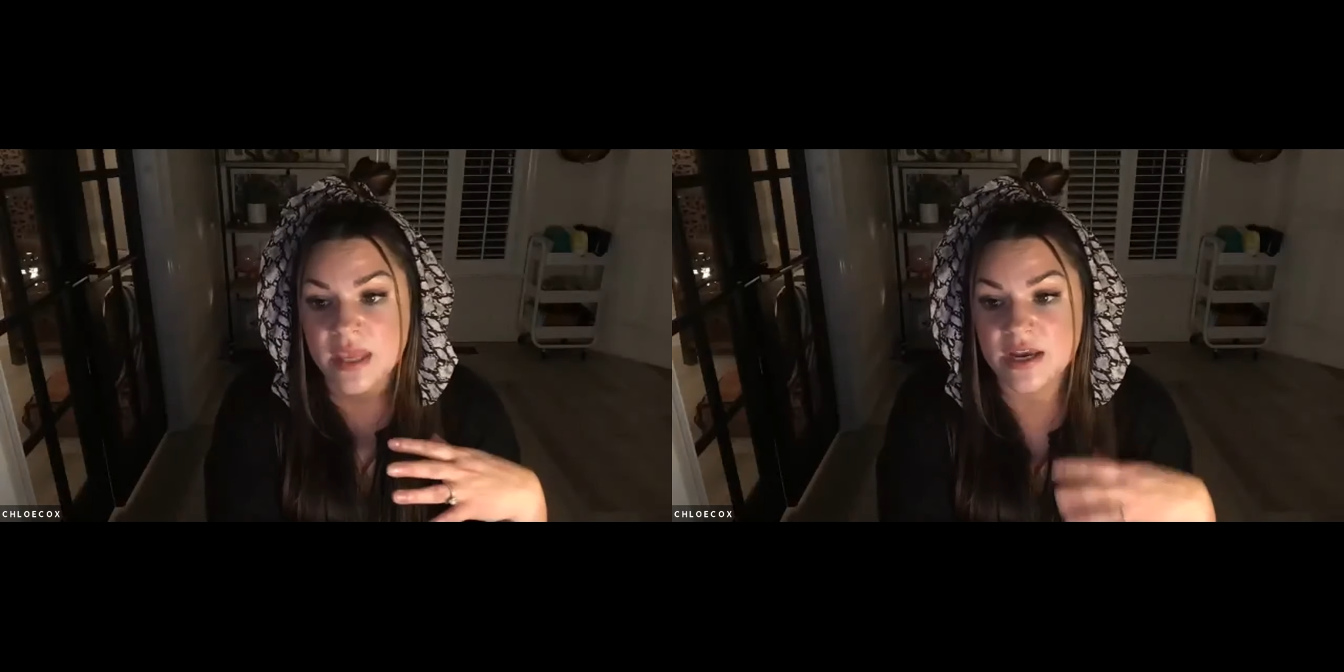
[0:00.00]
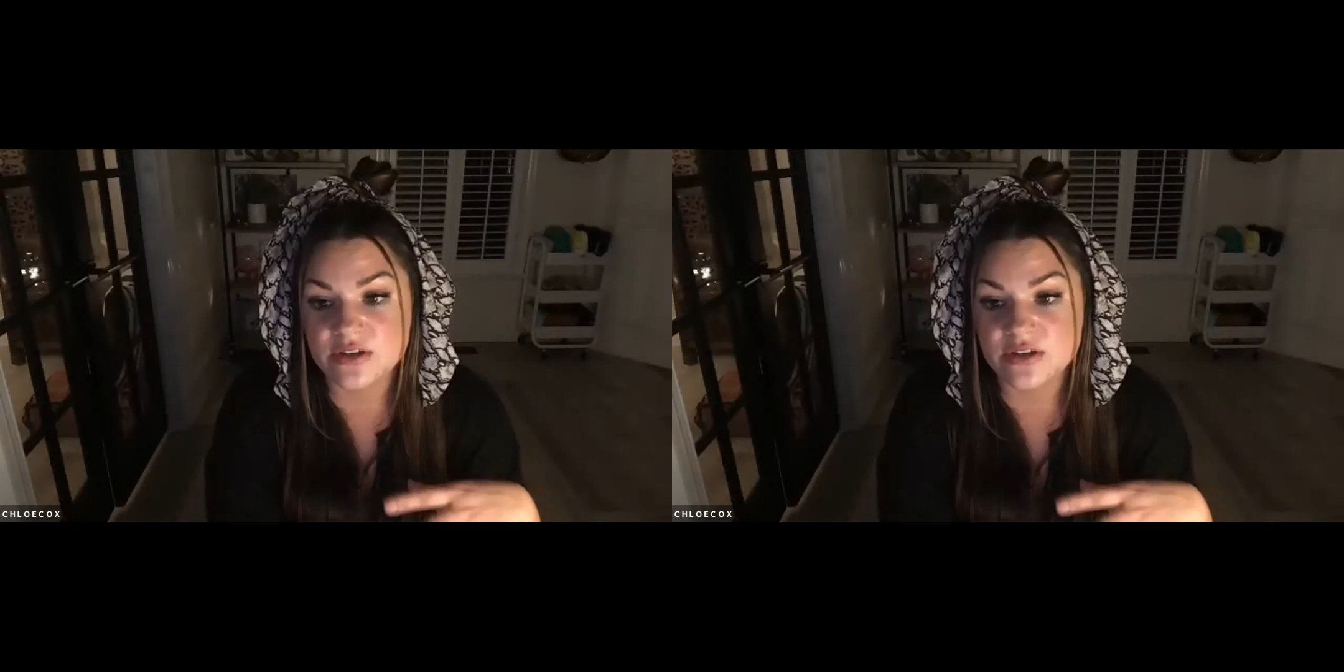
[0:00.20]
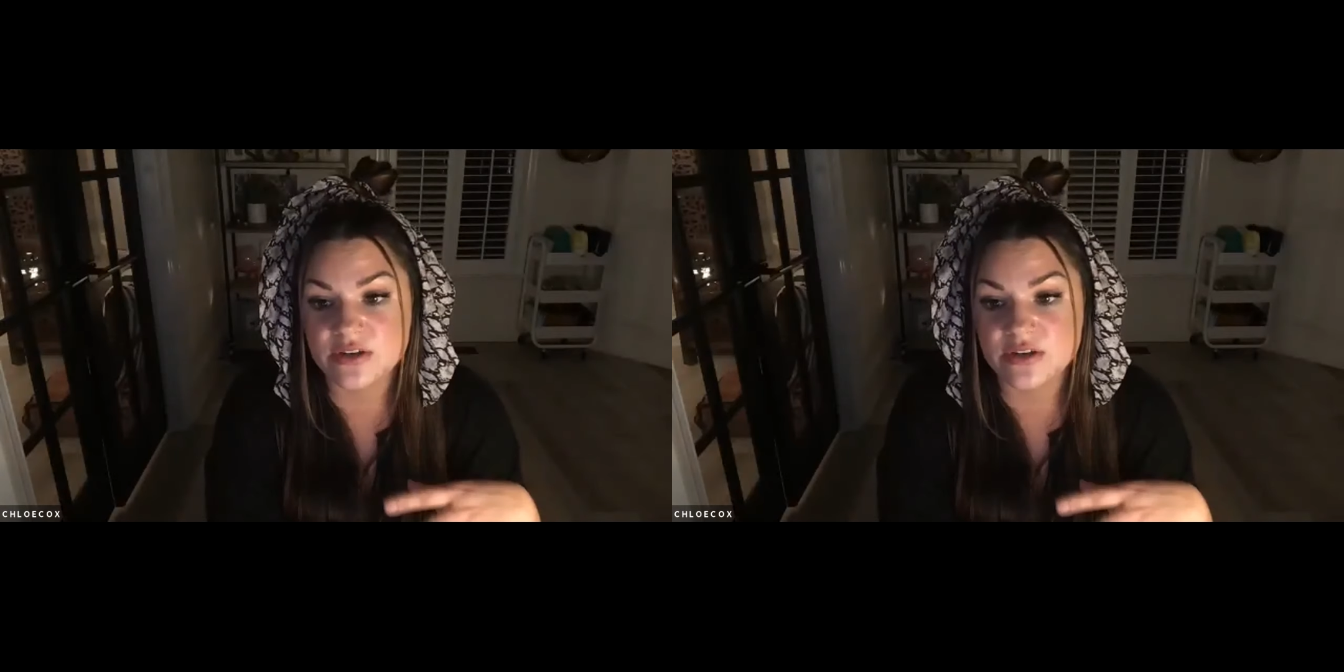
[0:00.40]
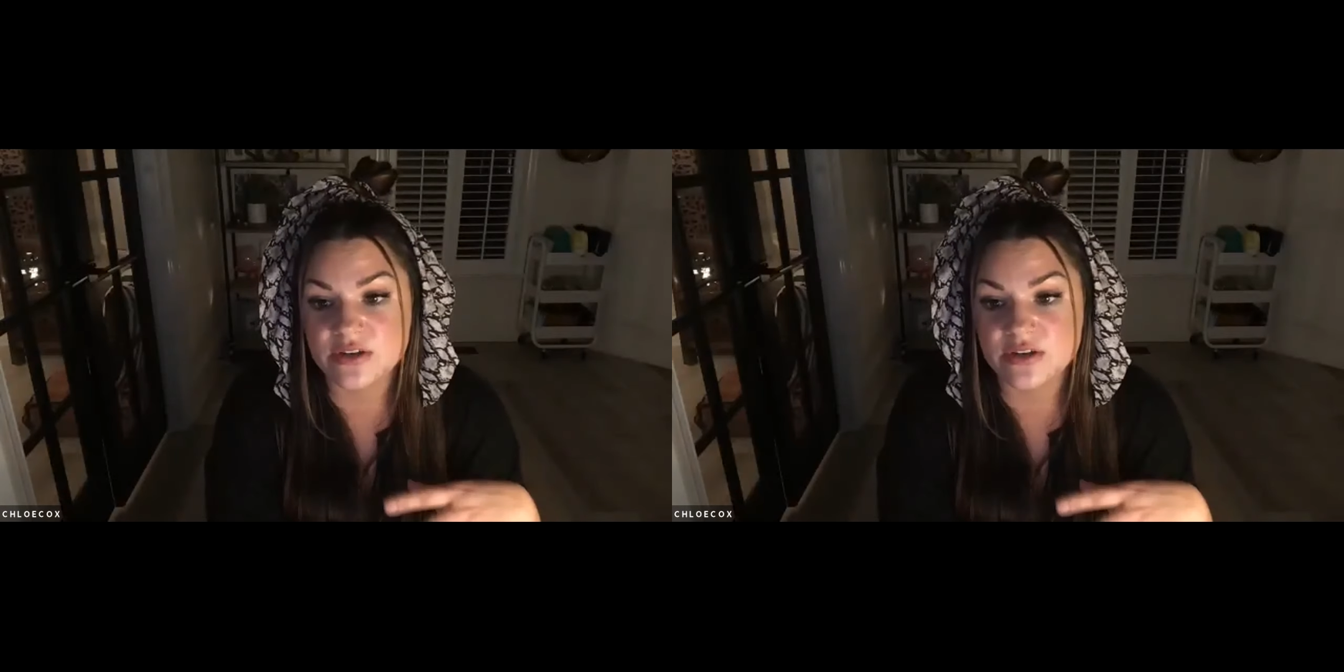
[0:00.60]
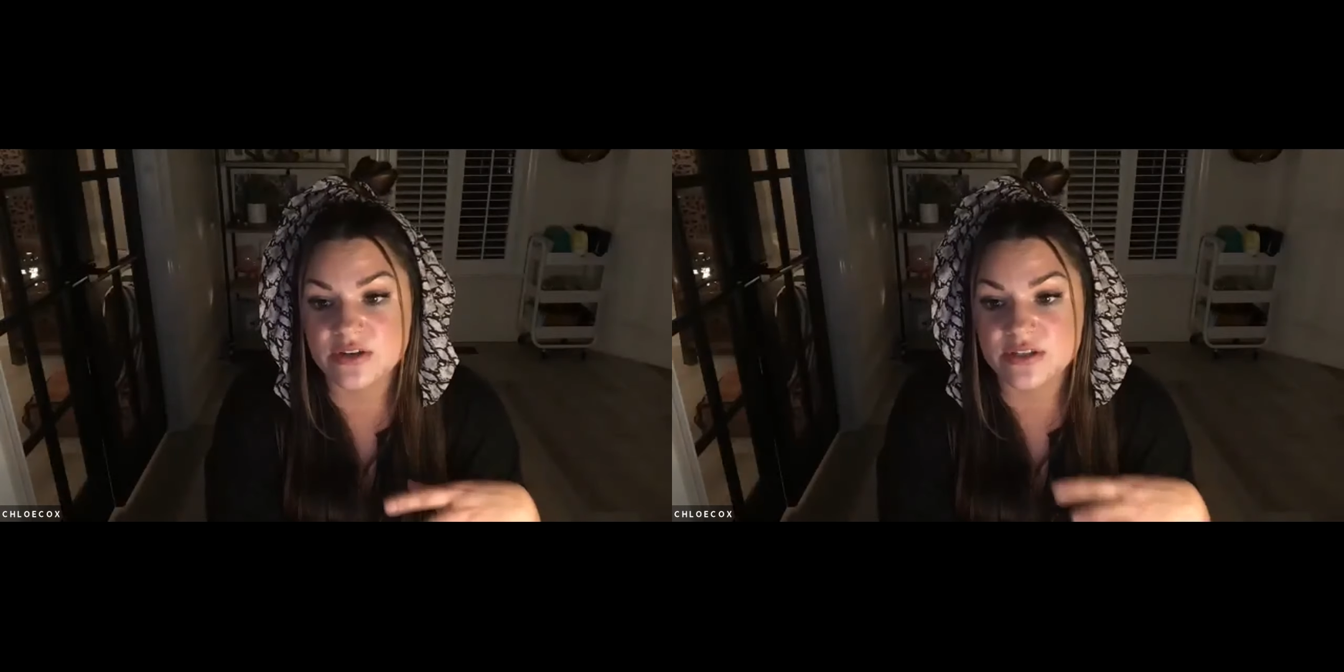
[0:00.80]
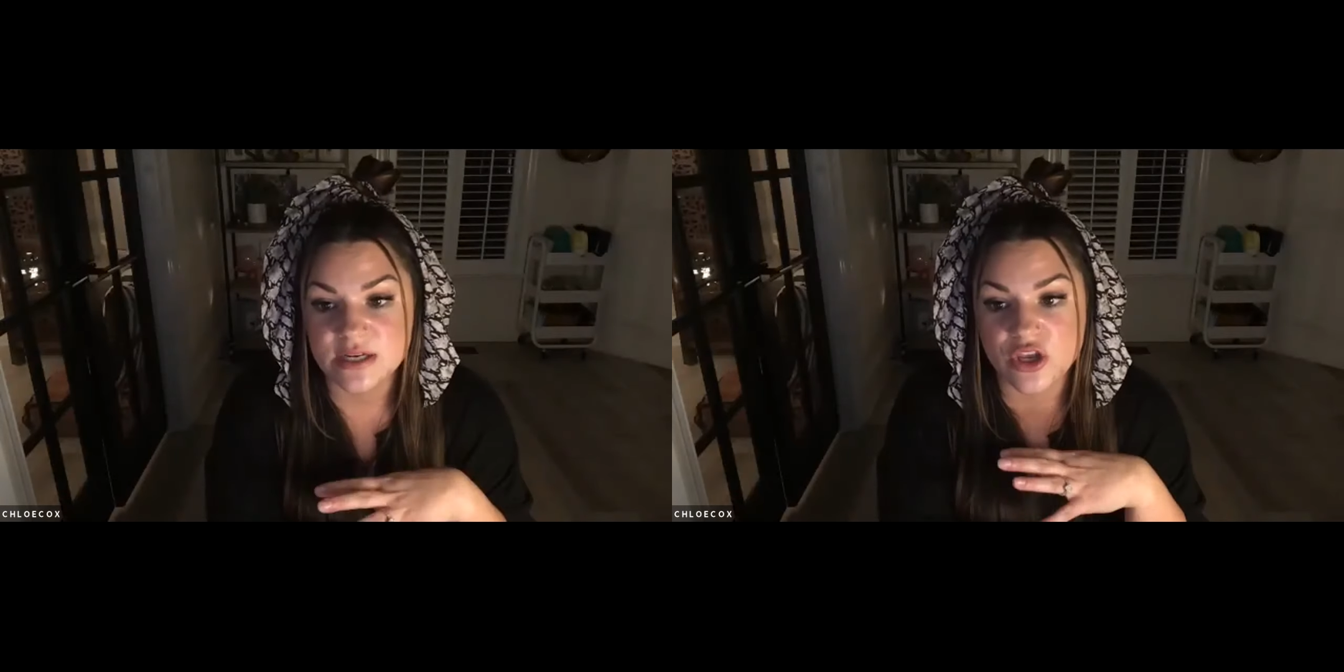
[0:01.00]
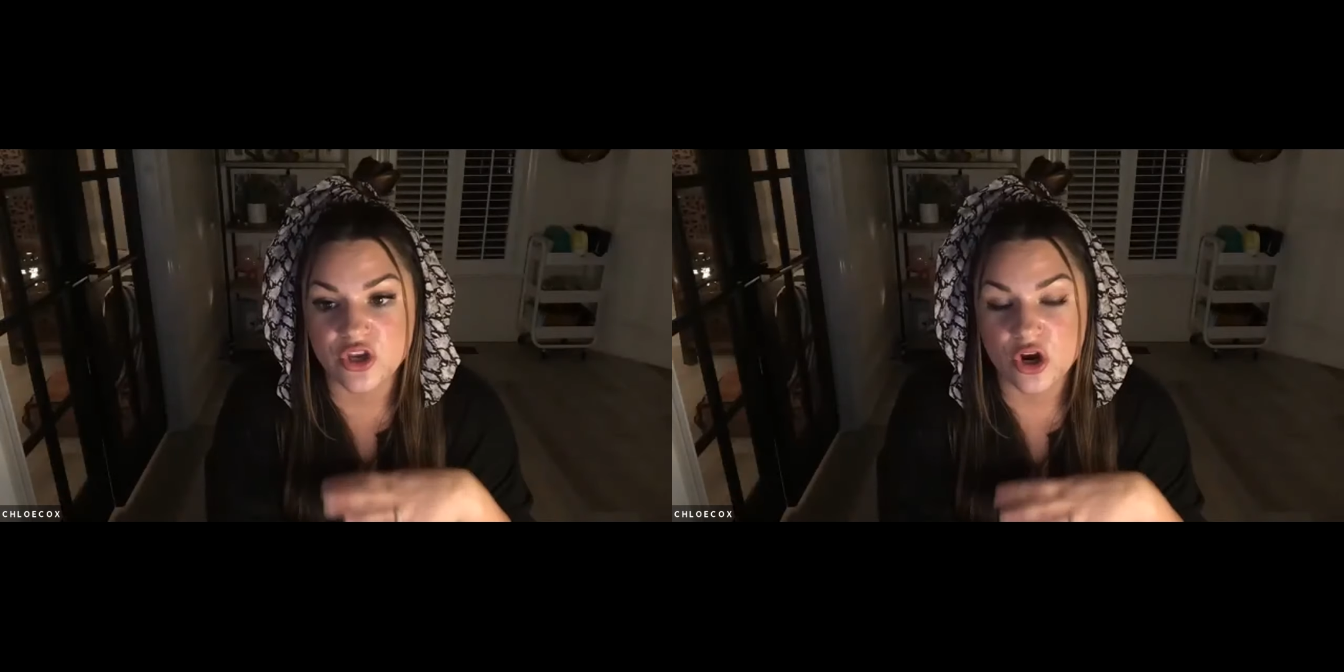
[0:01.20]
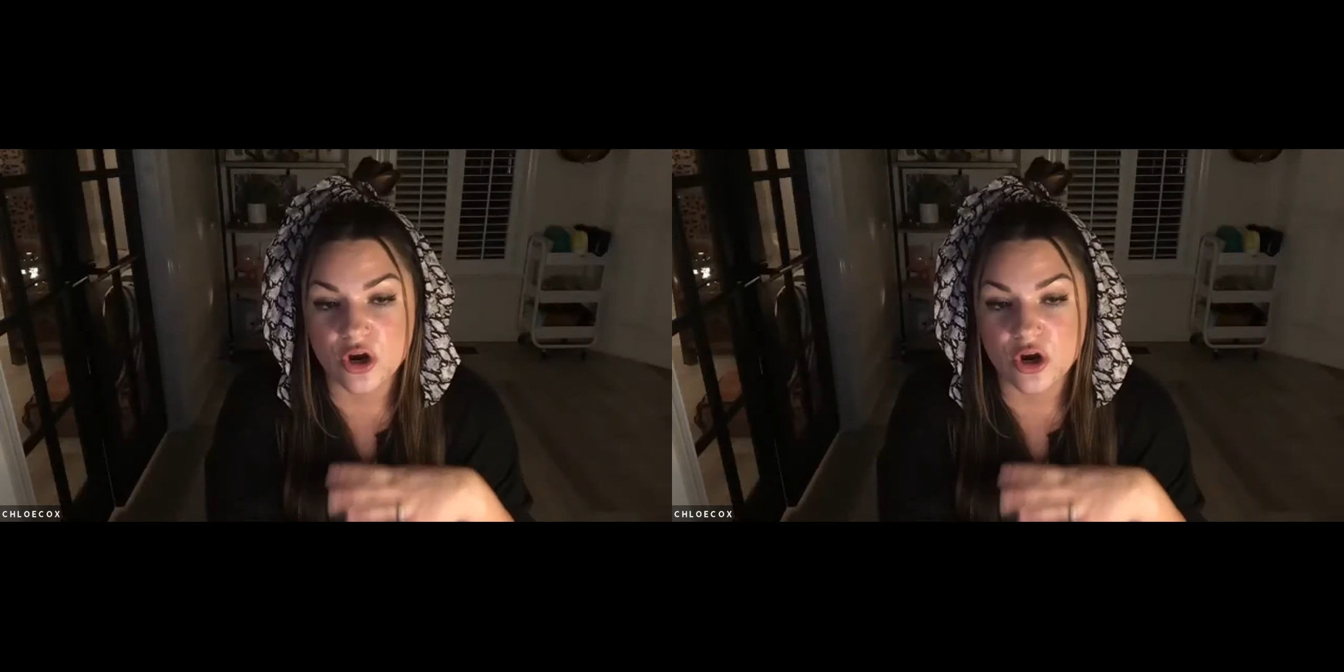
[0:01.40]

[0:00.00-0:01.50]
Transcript: here's the deal,